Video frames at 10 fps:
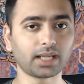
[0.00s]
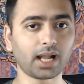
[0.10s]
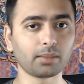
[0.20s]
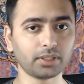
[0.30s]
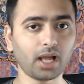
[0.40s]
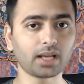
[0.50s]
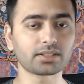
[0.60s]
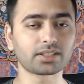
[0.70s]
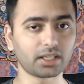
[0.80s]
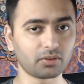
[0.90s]
I'll be
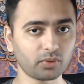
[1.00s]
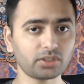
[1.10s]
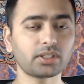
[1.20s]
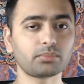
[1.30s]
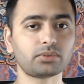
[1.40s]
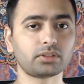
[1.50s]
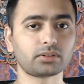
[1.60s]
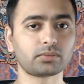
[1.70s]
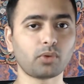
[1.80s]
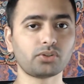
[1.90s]
honest, there were some
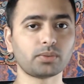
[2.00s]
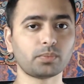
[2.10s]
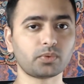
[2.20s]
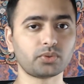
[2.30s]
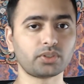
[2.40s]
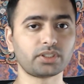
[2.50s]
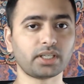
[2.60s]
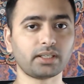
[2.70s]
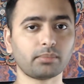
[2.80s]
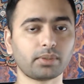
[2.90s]
small shifts which were
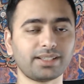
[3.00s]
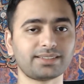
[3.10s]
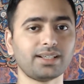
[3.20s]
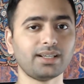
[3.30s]
taking place,